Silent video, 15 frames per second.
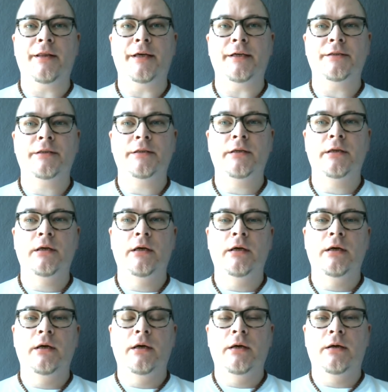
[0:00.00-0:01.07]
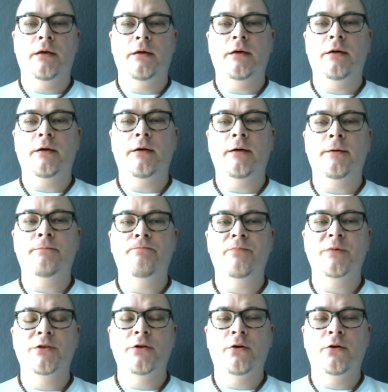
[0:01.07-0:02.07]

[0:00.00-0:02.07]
this. One